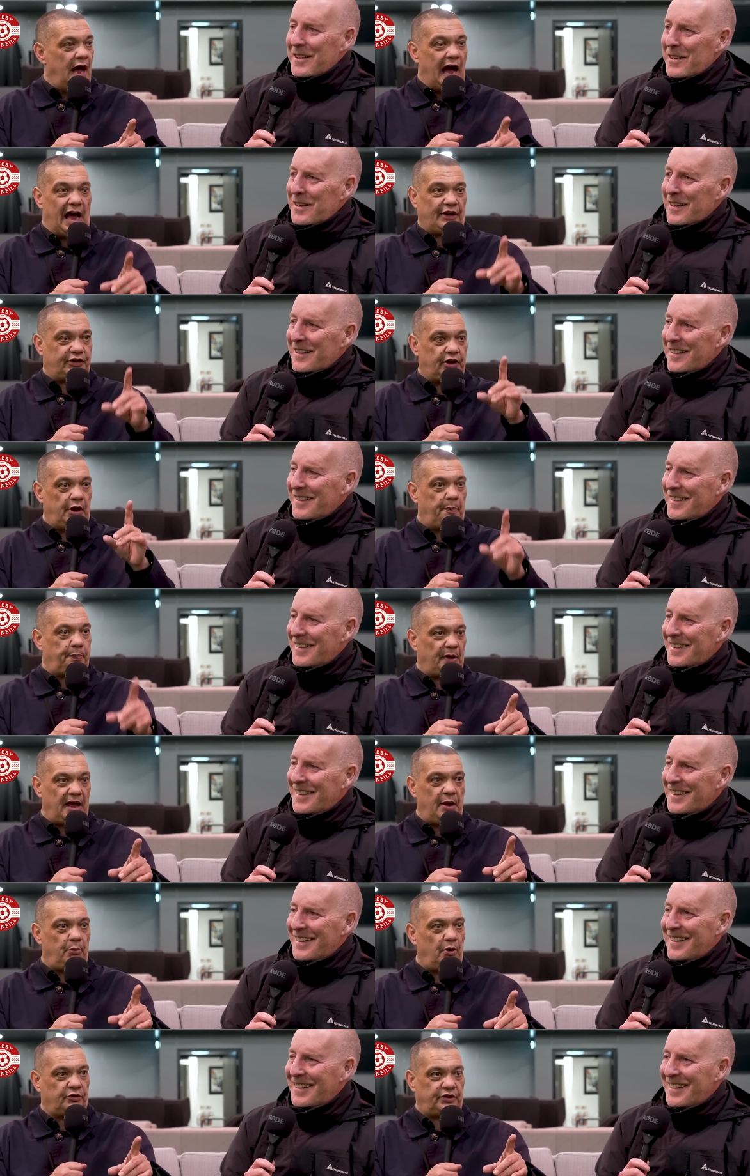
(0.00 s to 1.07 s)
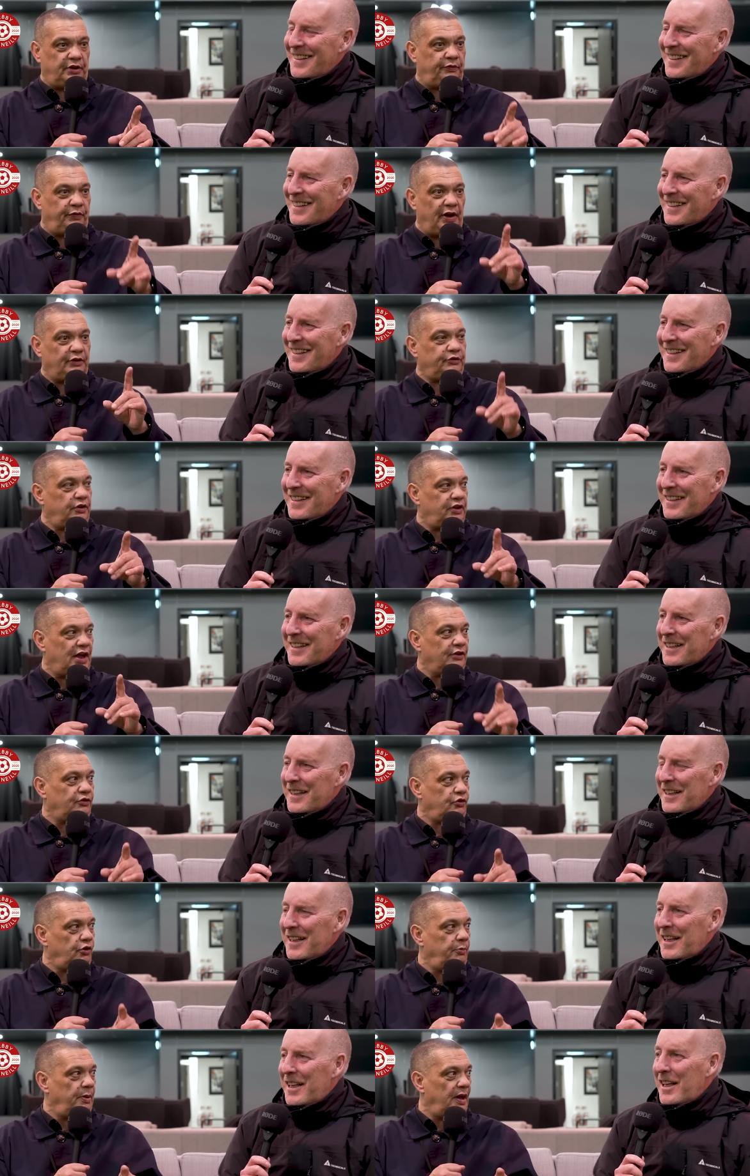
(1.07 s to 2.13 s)
Speaker 1: Asking a player what's his victory dance
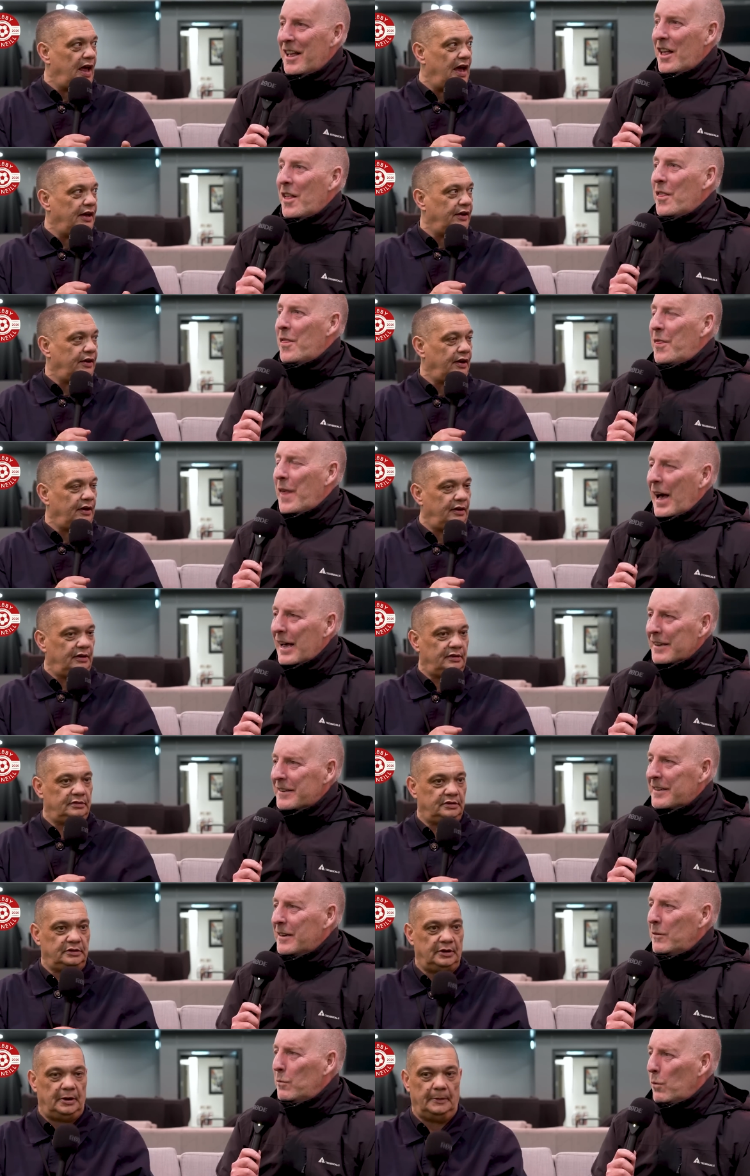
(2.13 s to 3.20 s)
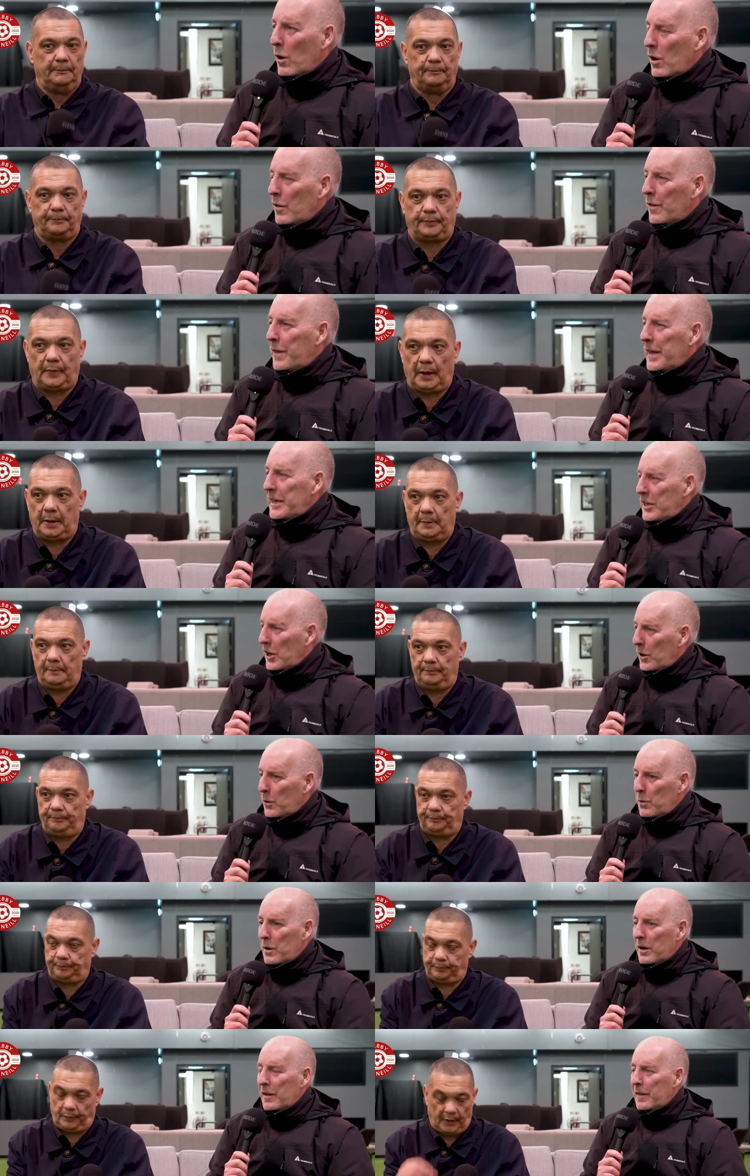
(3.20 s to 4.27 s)
going to be like.
Speaker 2: That's what they
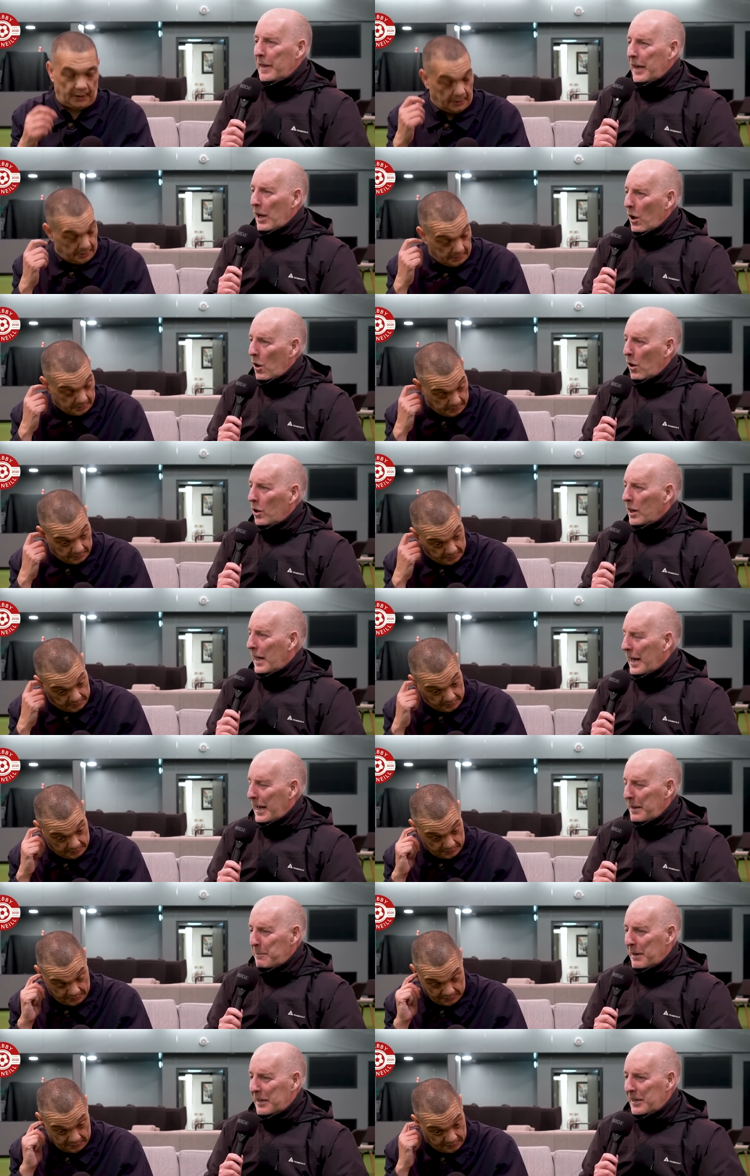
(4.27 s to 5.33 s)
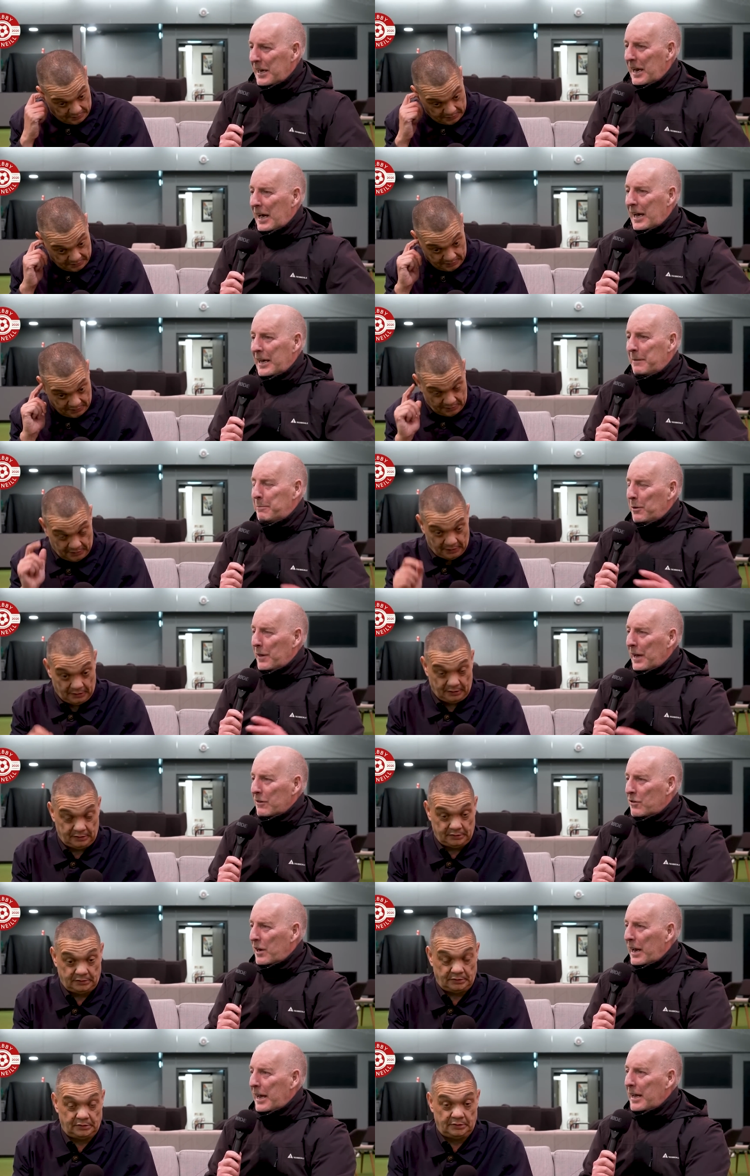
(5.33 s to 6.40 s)
do. They all hate Man United, but
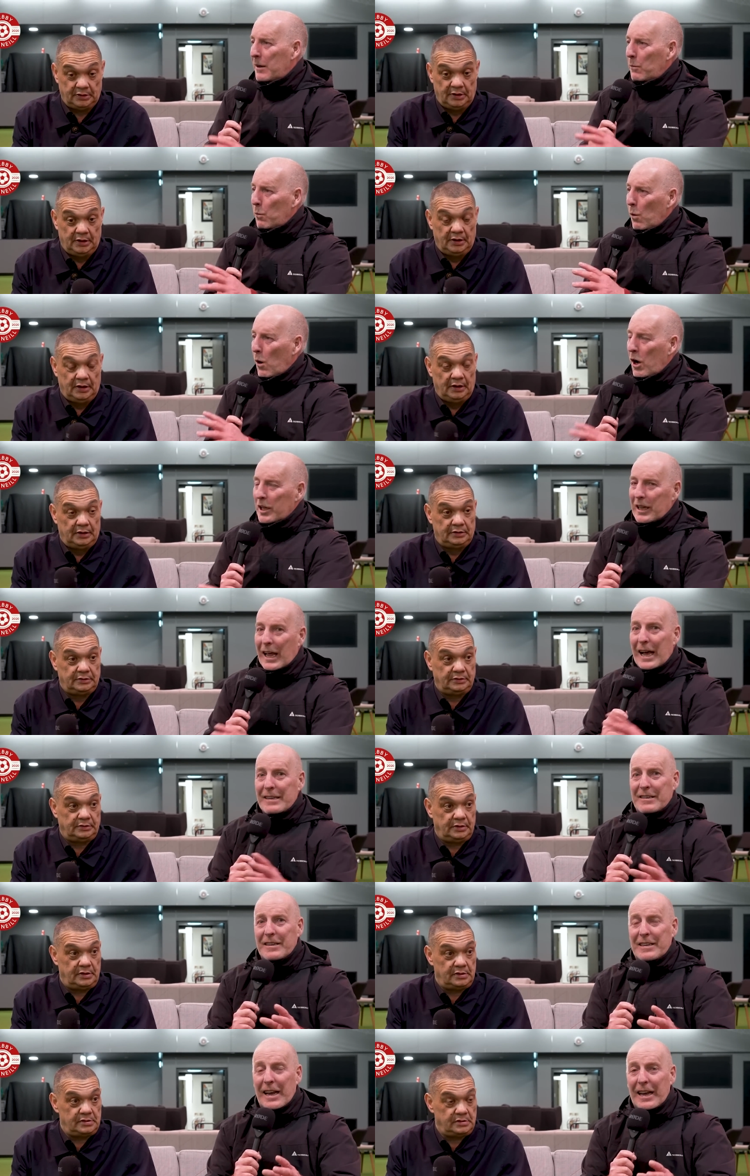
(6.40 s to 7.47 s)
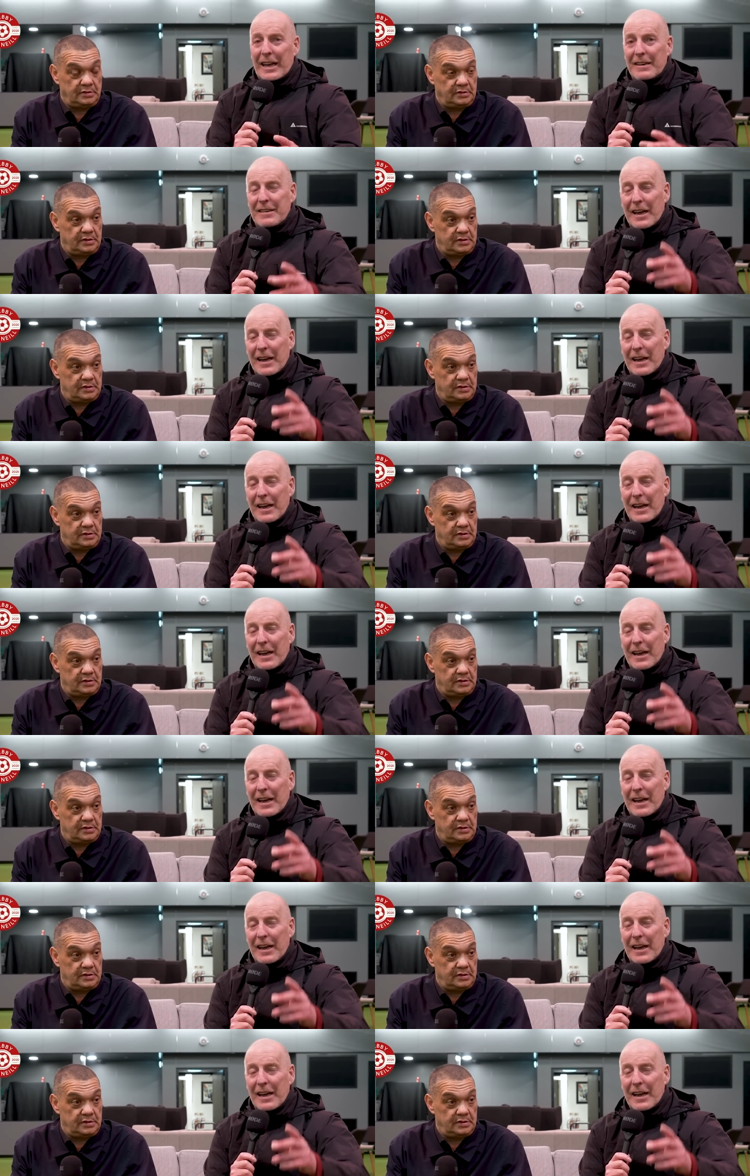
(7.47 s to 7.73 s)
that's great. What I'd like to say is,